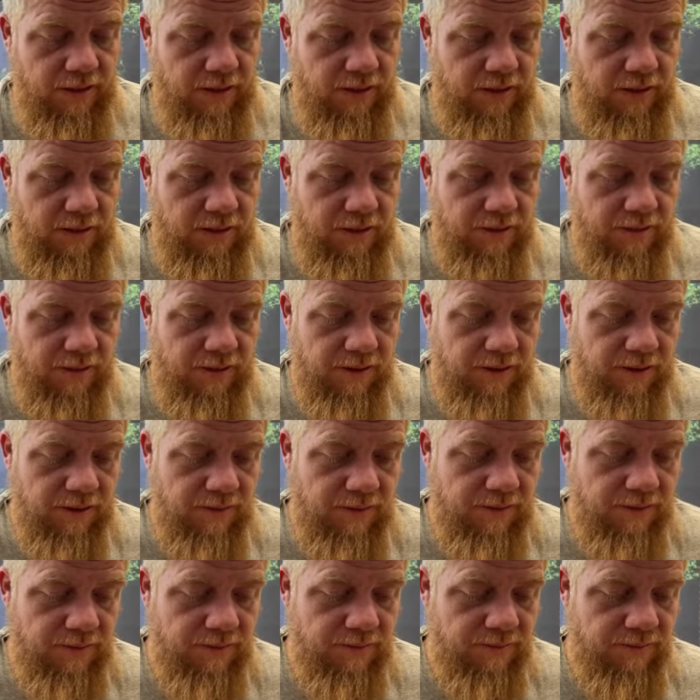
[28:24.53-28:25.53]
Uh,
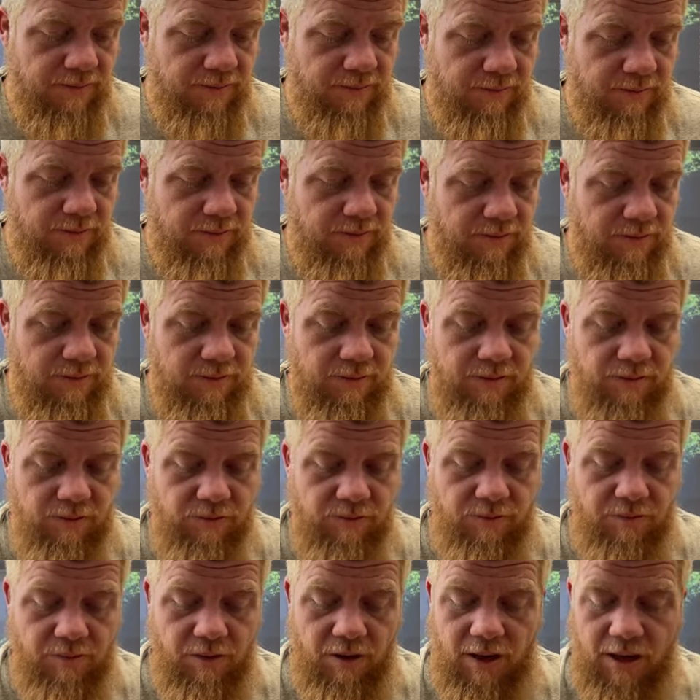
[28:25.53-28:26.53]
uh, you
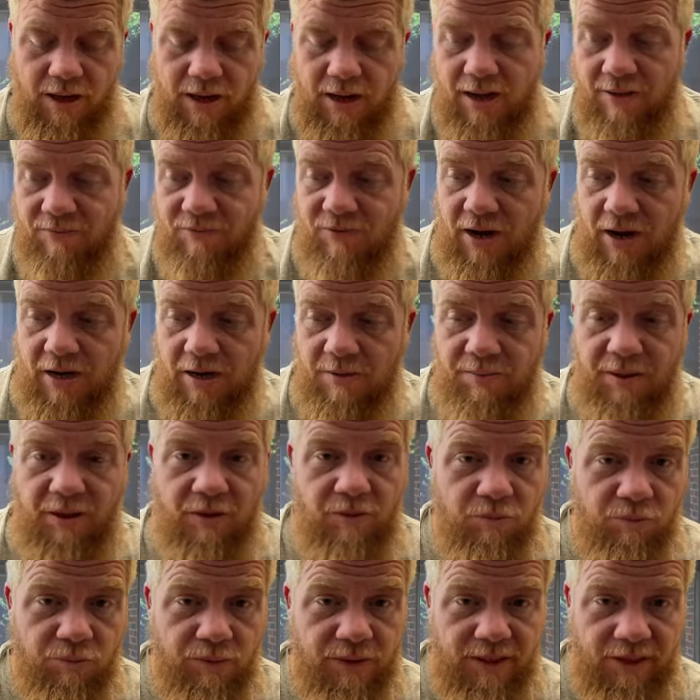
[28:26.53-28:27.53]
know, I, I've got to
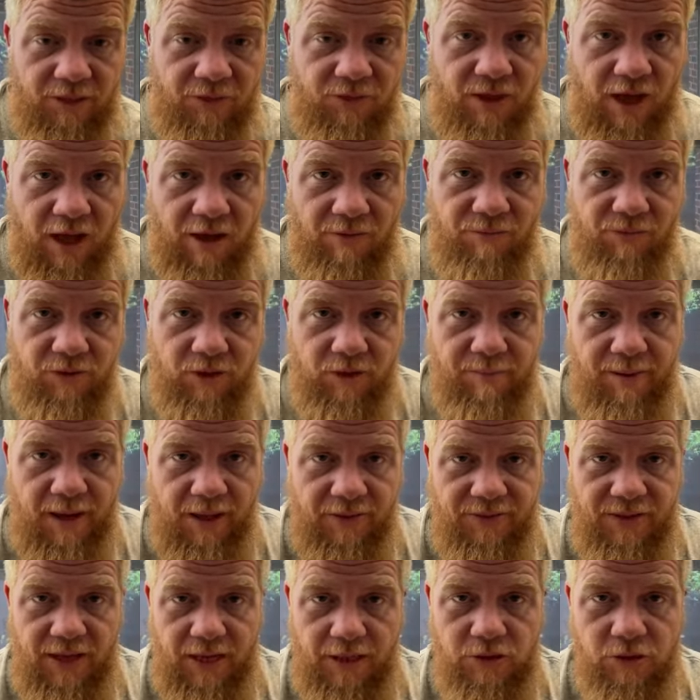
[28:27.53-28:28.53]
be really thoughtful
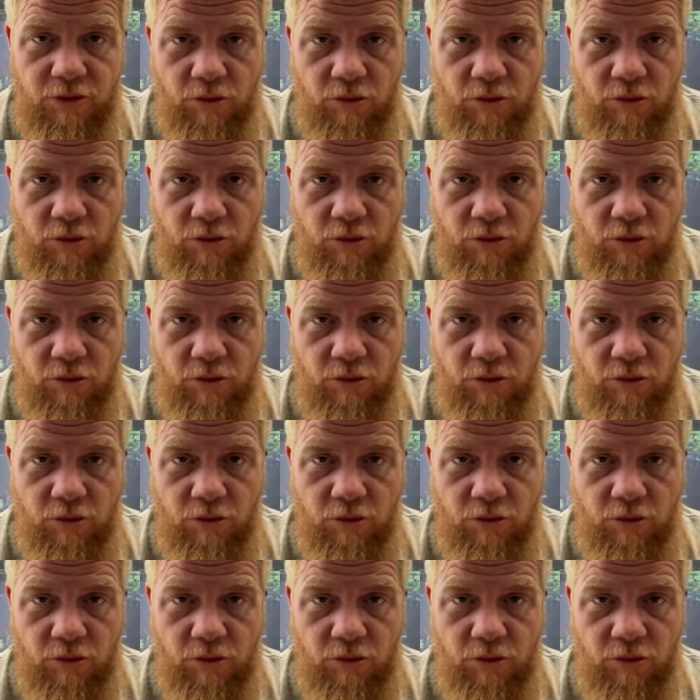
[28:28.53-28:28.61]
about that.